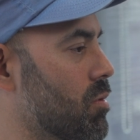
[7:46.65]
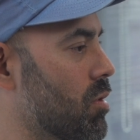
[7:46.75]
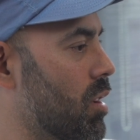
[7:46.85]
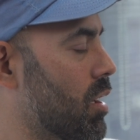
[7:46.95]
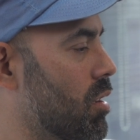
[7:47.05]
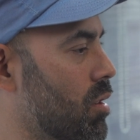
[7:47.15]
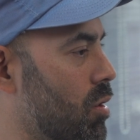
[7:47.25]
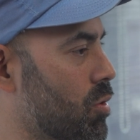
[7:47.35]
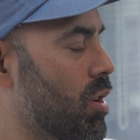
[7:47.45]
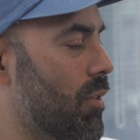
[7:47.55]
Or like, you know,
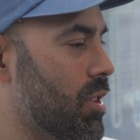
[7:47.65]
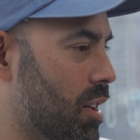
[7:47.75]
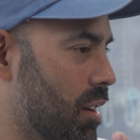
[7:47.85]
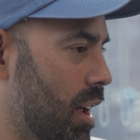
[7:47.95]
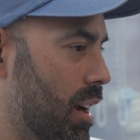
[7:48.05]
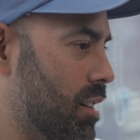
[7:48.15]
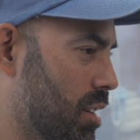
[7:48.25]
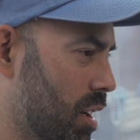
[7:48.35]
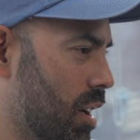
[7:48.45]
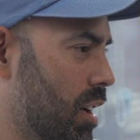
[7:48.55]
you have to connect
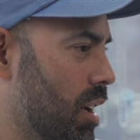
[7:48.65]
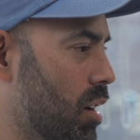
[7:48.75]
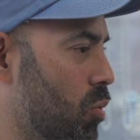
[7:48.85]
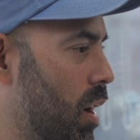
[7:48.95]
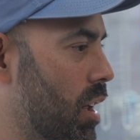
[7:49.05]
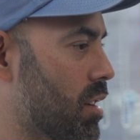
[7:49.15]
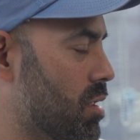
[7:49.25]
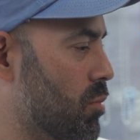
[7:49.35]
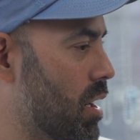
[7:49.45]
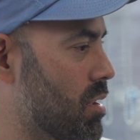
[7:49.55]
in a way that
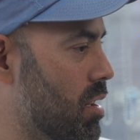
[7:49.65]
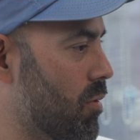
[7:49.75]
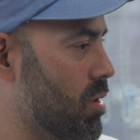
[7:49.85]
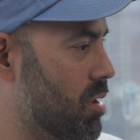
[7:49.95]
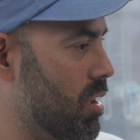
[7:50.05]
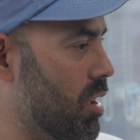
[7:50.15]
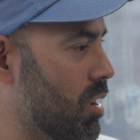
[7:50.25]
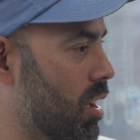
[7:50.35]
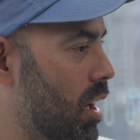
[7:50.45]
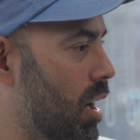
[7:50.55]
somebody's never seen
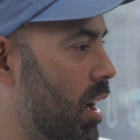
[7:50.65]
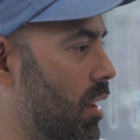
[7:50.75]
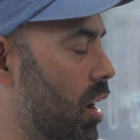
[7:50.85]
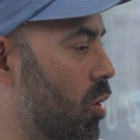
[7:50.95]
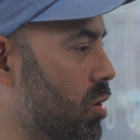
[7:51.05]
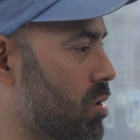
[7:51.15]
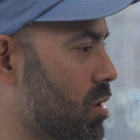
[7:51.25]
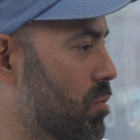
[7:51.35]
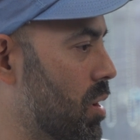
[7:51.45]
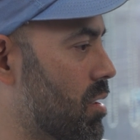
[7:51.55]
and that also
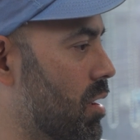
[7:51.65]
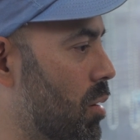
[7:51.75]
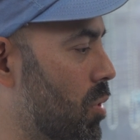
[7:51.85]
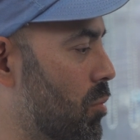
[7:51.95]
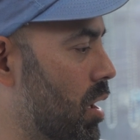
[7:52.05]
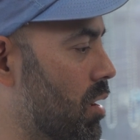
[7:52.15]
speaks to them on many